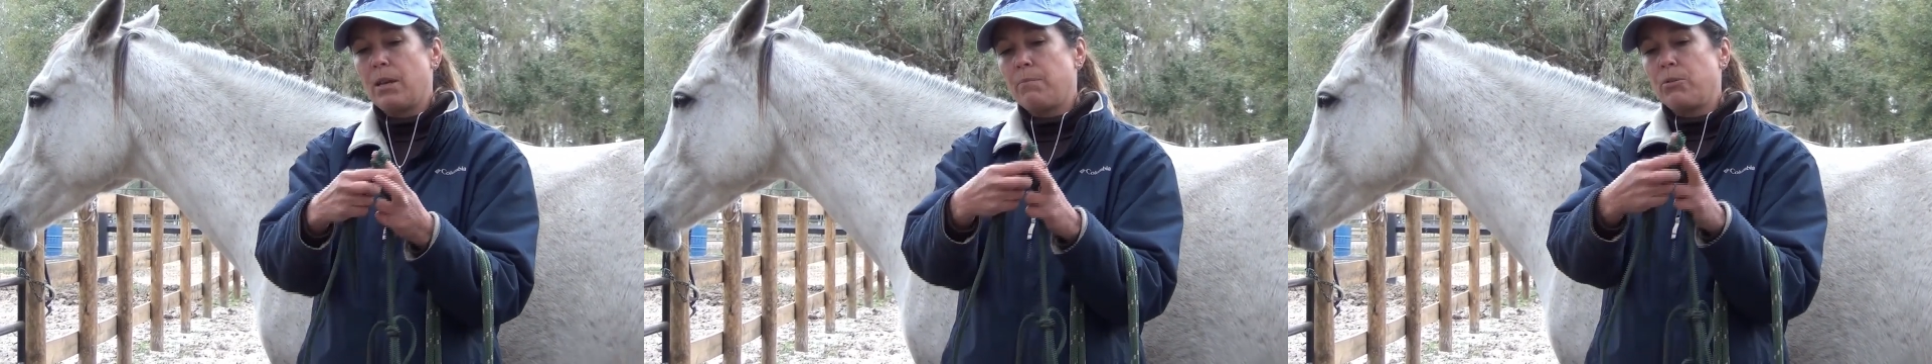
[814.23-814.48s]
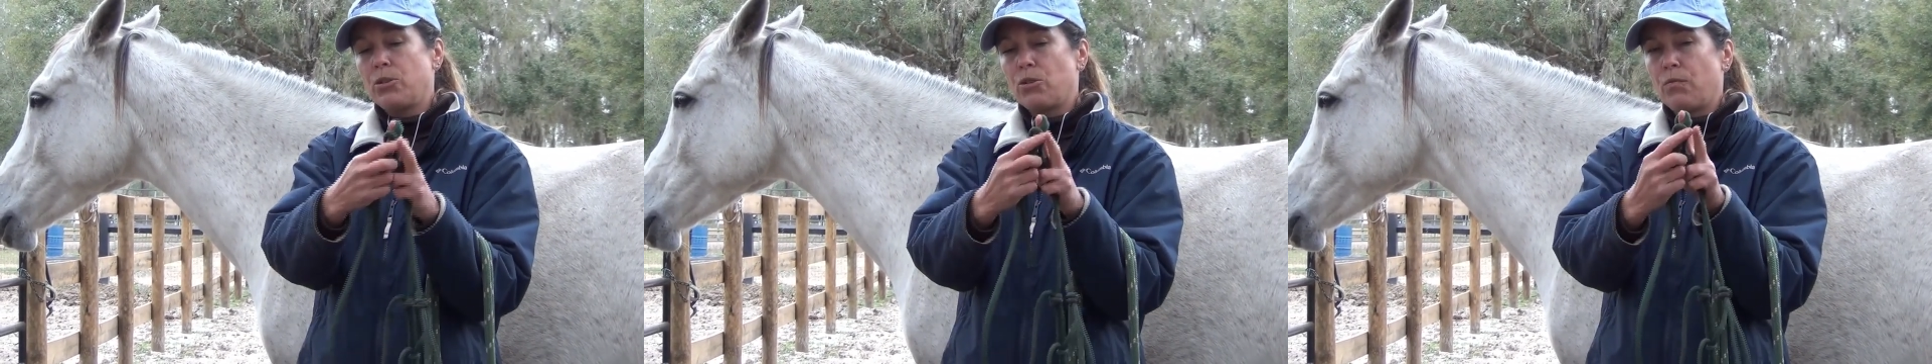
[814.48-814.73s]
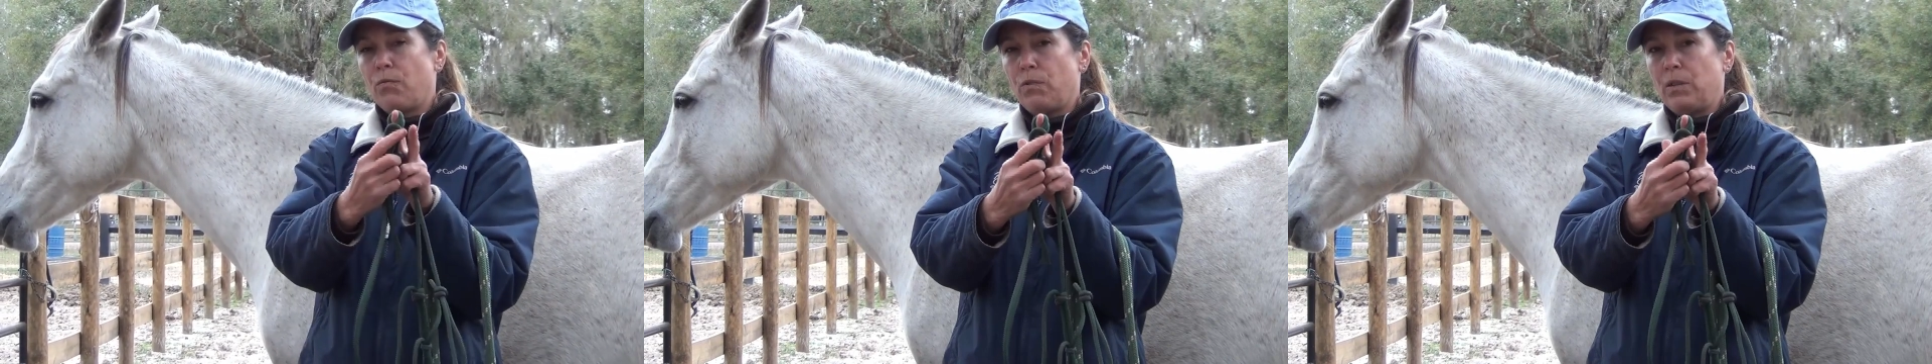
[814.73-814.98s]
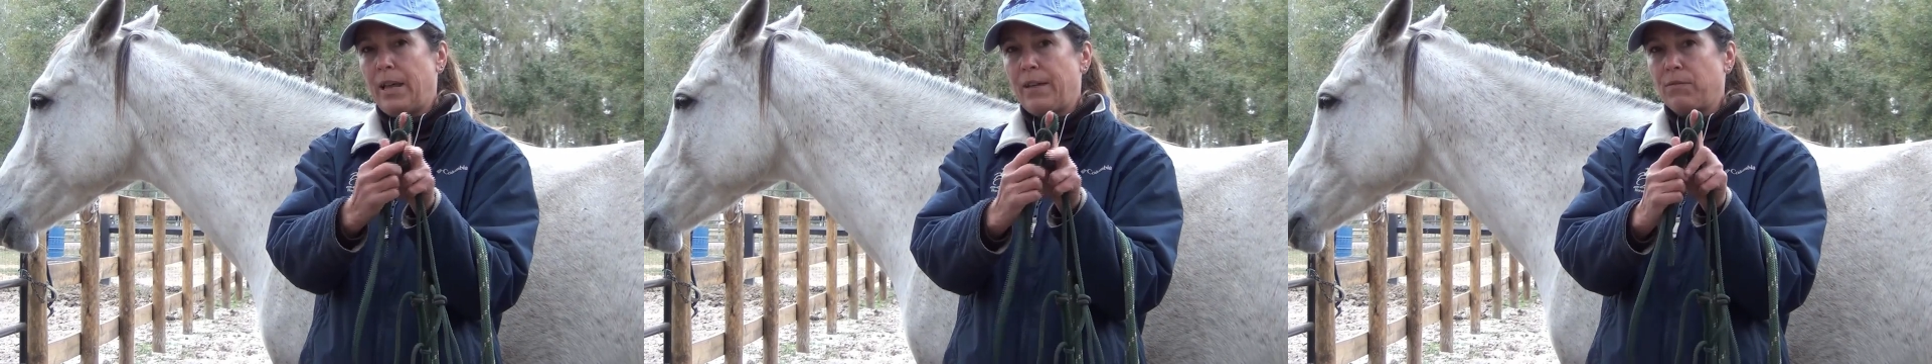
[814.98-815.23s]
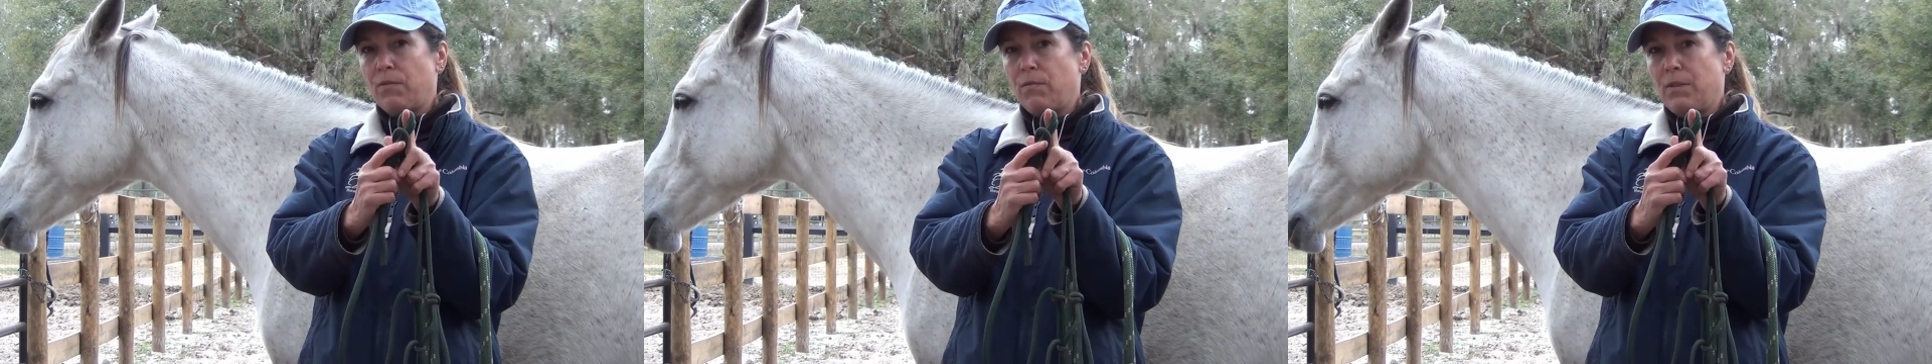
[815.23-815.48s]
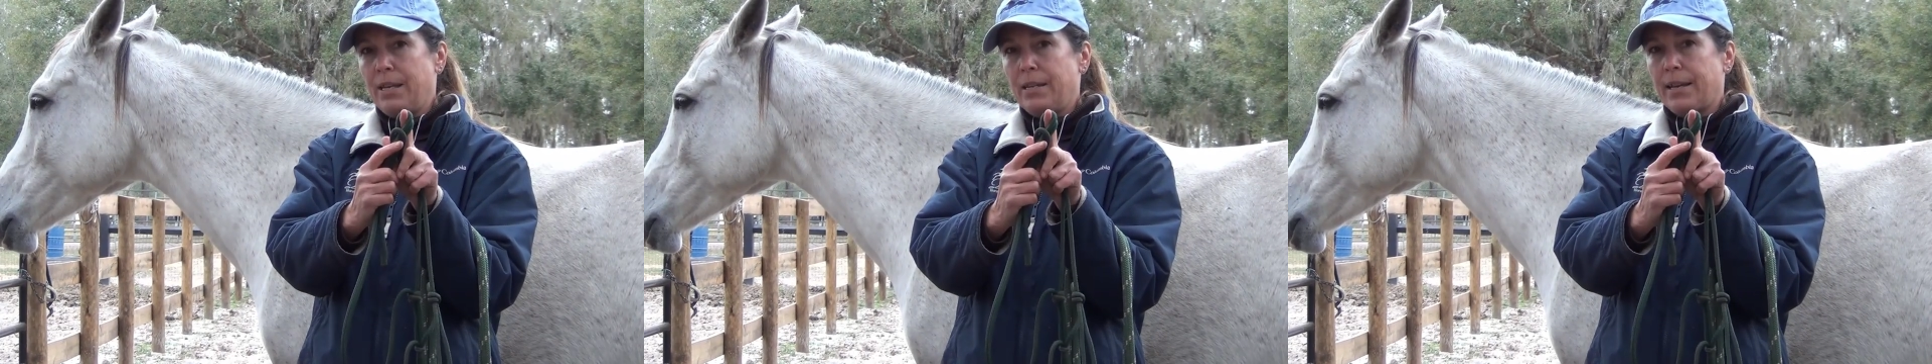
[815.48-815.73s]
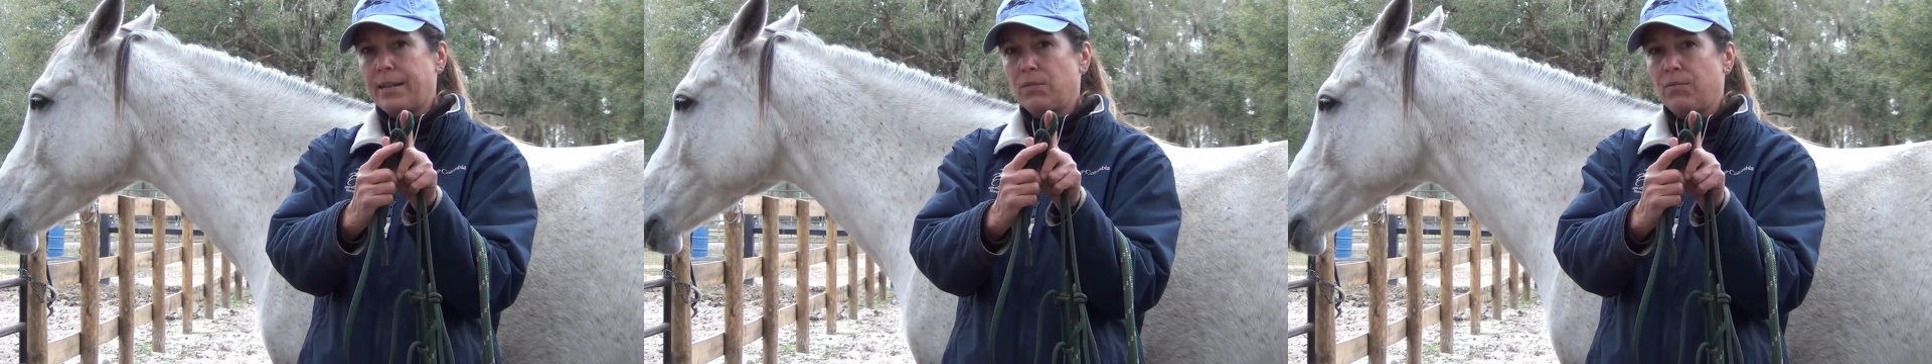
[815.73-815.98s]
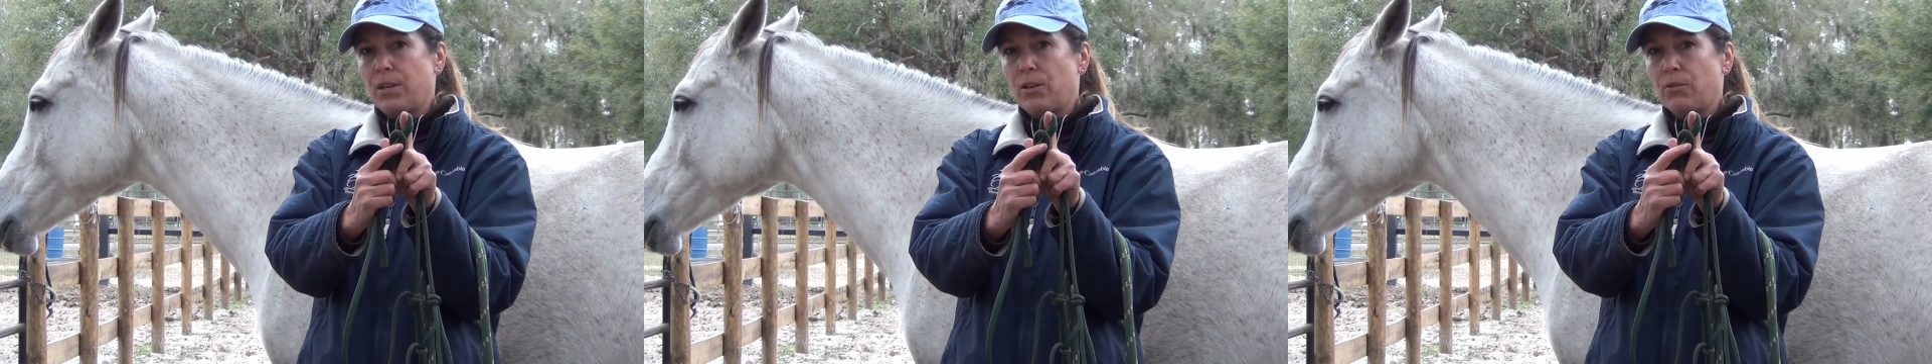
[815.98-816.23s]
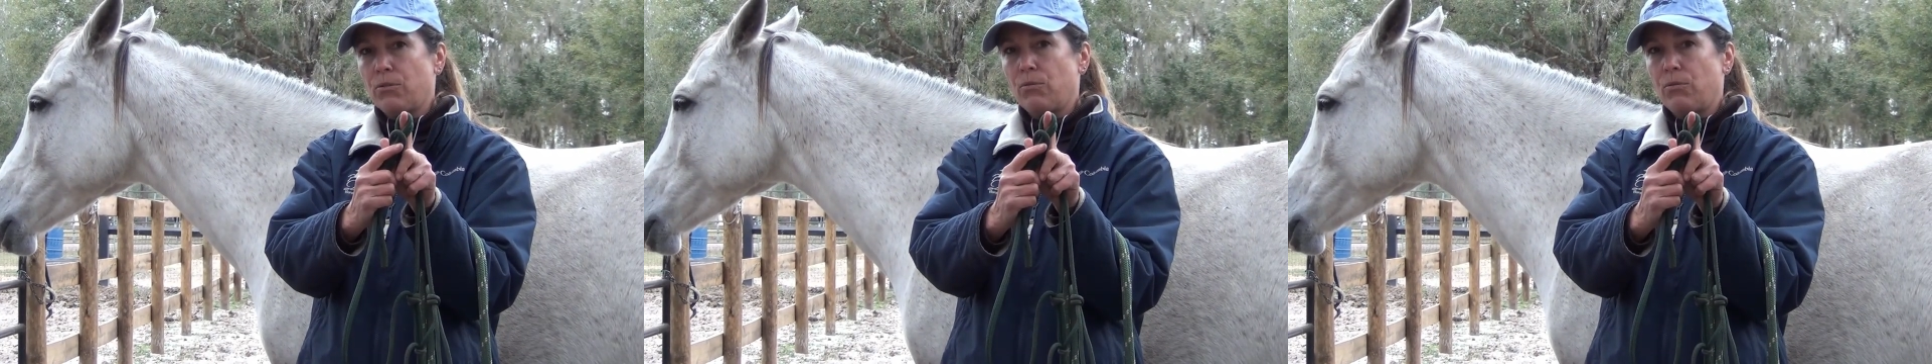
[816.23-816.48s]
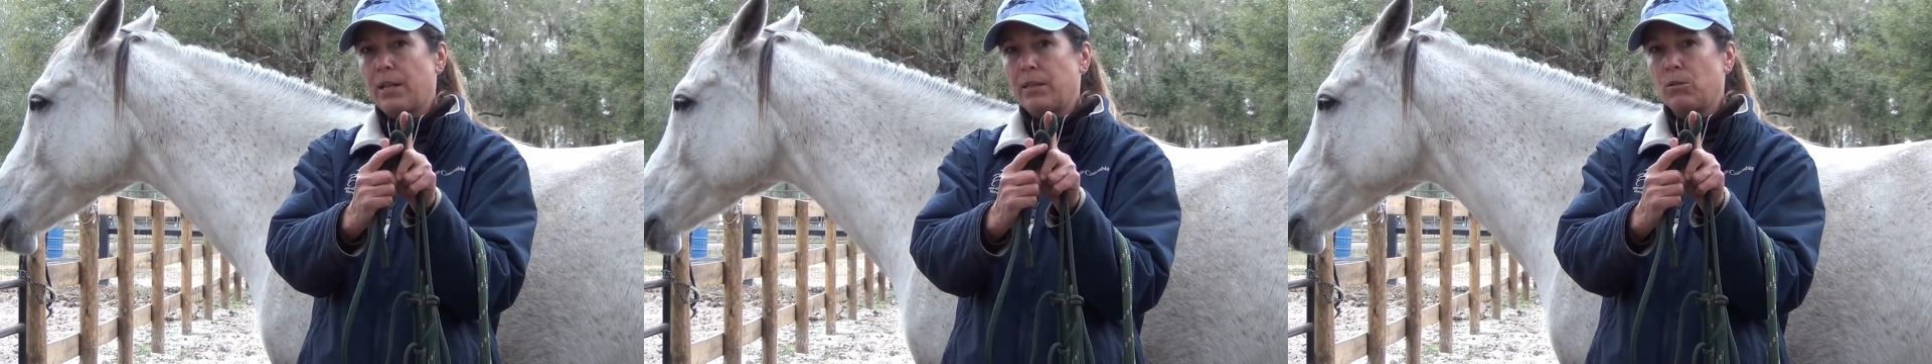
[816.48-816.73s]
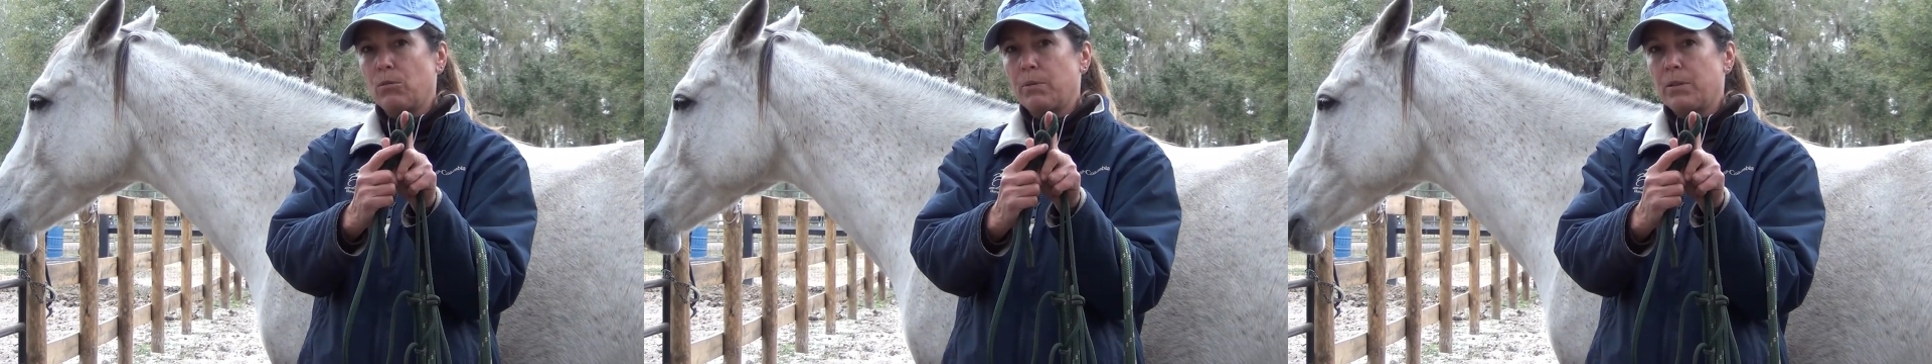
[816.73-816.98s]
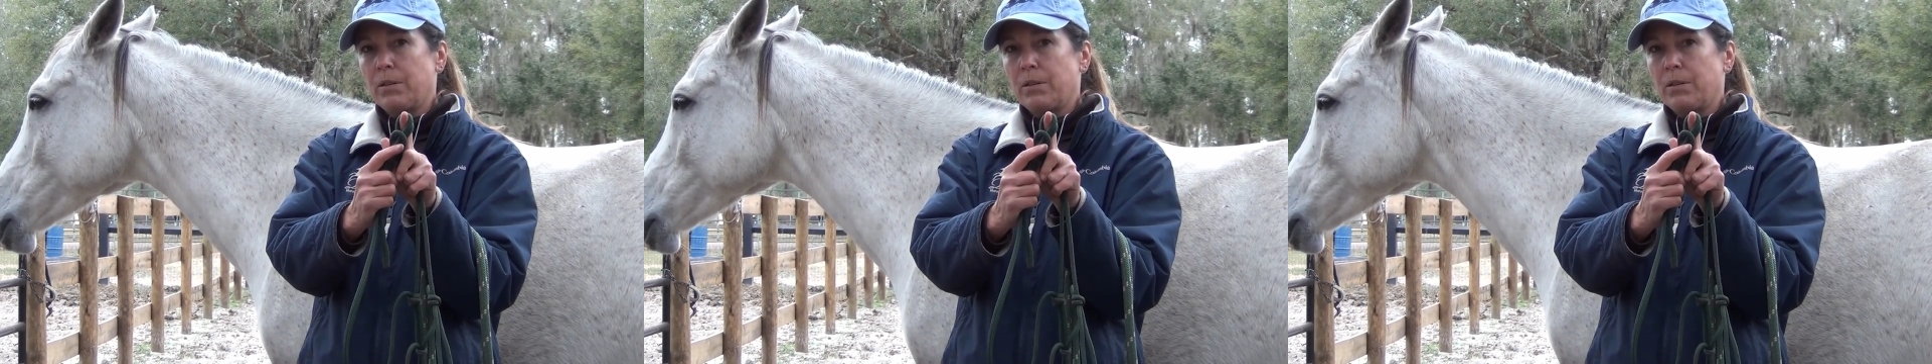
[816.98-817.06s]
and put your left index finger through that loop.